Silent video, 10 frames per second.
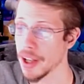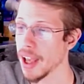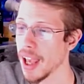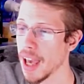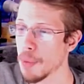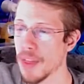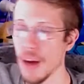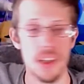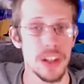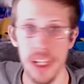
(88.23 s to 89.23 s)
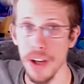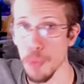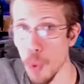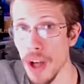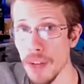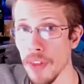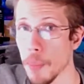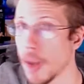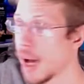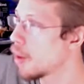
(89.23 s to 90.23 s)
and without clicking on one of
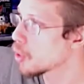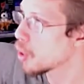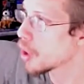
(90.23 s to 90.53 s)
them, I'll look at